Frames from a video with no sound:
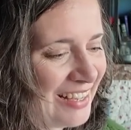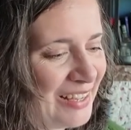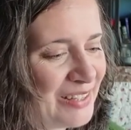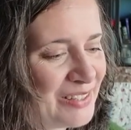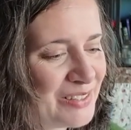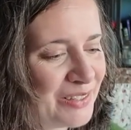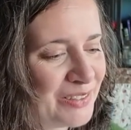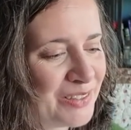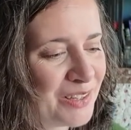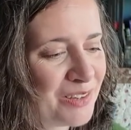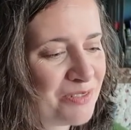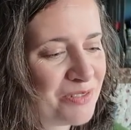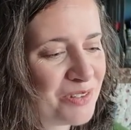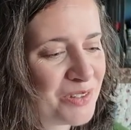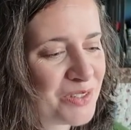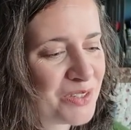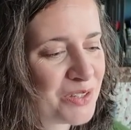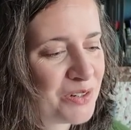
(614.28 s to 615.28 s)
So don't
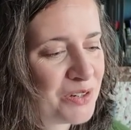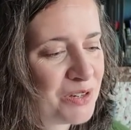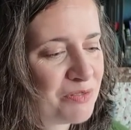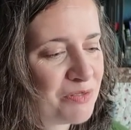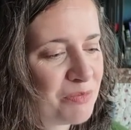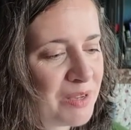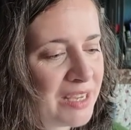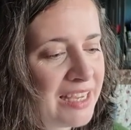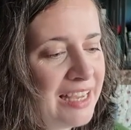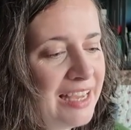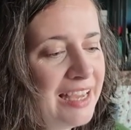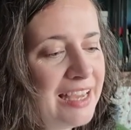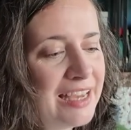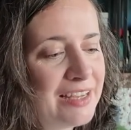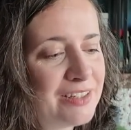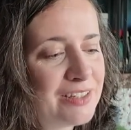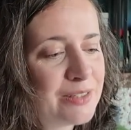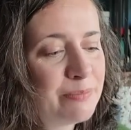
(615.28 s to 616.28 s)
feel sorry for me.
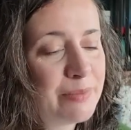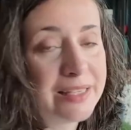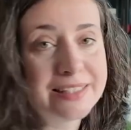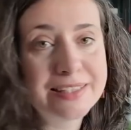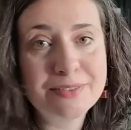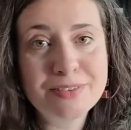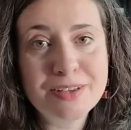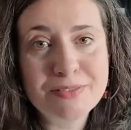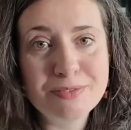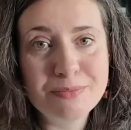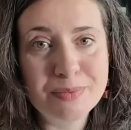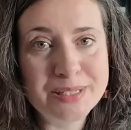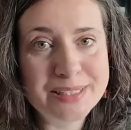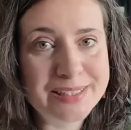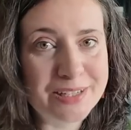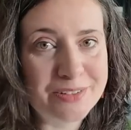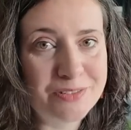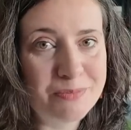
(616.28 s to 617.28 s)
It just means I've given
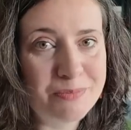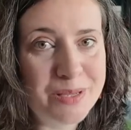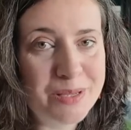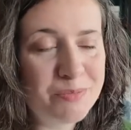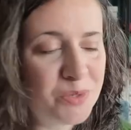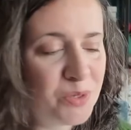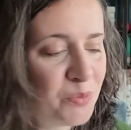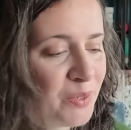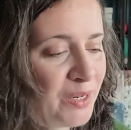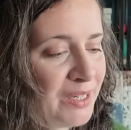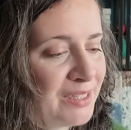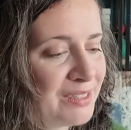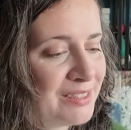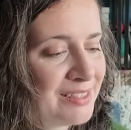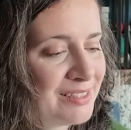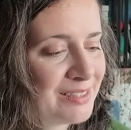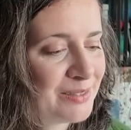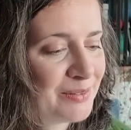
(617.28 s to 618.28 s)
myself a bit more work
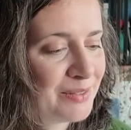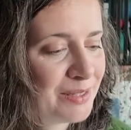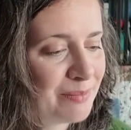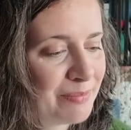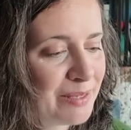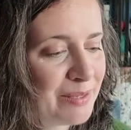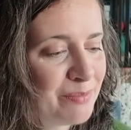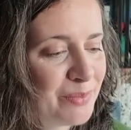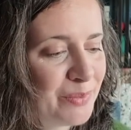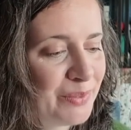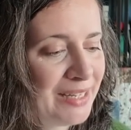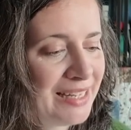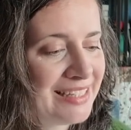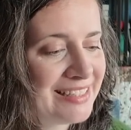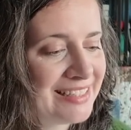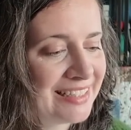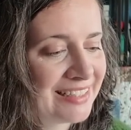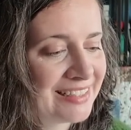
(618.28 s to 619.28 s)
to do and a bit more
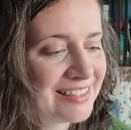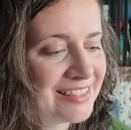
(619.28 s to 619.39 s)
knitting